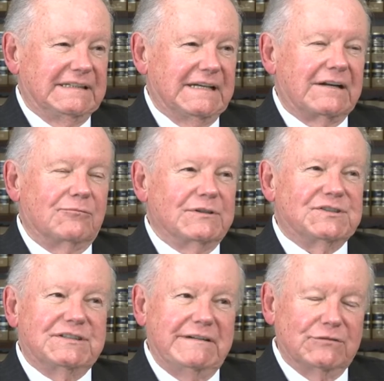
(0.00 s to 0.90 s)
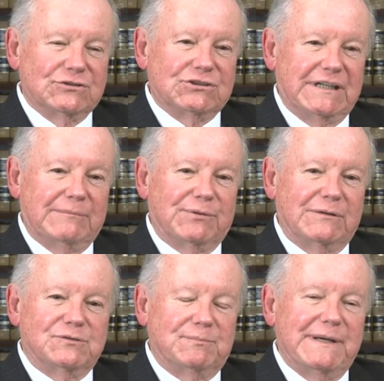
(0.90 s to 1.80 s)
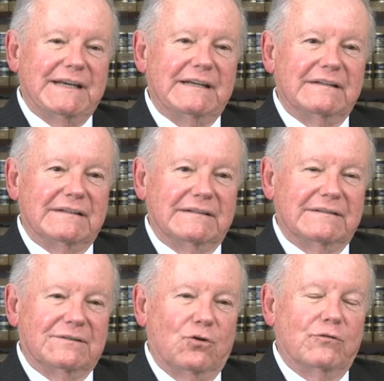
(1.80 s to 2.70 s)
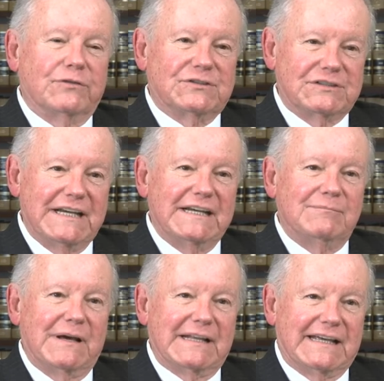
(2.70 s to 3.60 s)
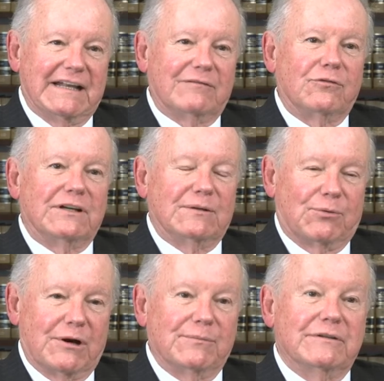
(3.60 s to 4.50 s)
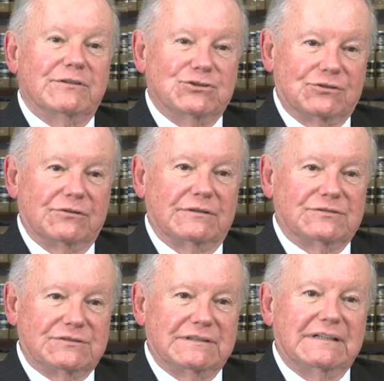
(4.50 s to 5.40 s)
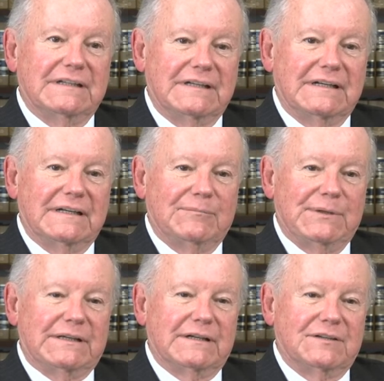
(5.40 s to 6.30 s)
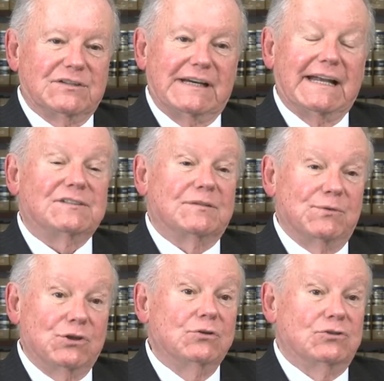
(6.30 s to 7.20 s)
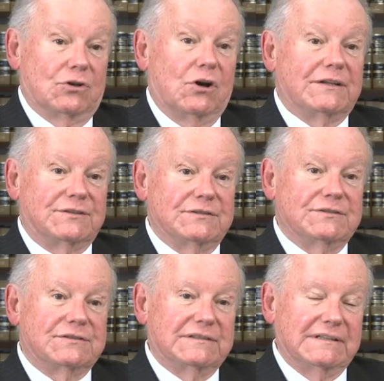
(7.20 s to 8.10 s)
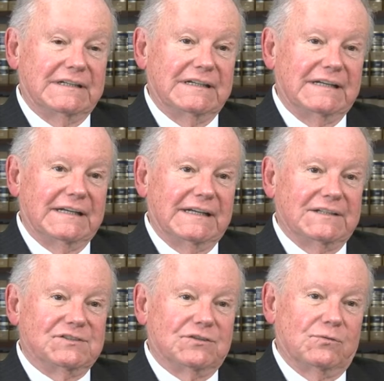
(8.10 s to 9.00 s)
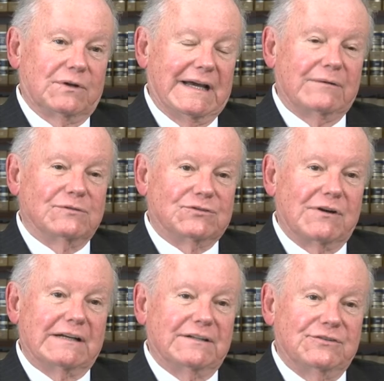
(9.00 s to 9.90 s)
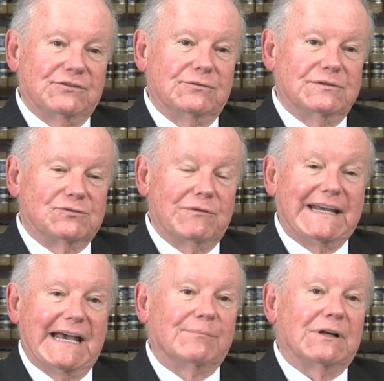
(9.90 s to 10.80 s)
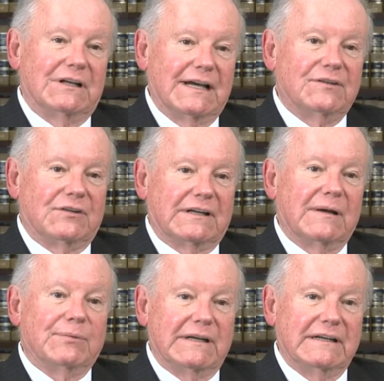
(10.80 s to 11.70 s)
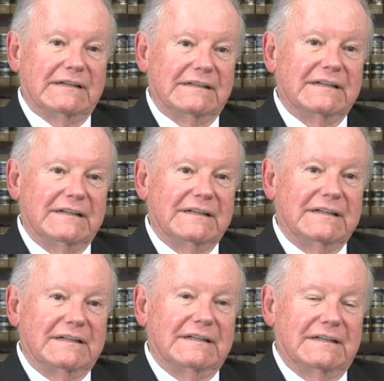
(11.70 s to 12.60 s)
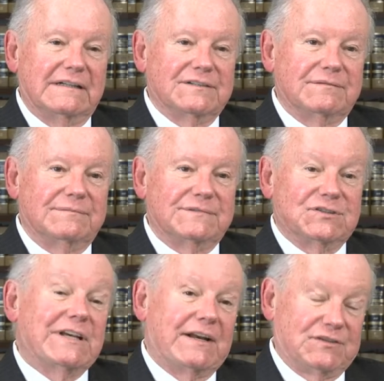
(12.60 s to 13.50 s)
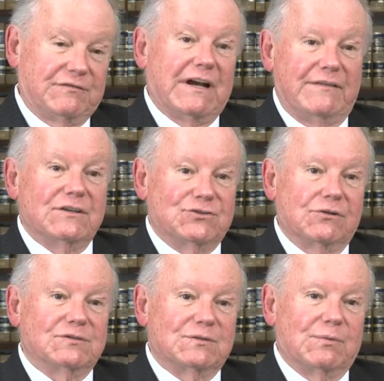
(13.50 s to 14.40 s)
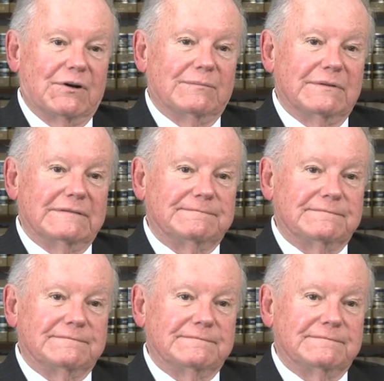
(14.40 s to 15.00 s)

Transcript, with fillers: not a receivership, but it was being overseen by the California Department of Insurance because it had some huge losses. And so what I was trying to do is recapitalize the company uh, to satisfy the insurance department.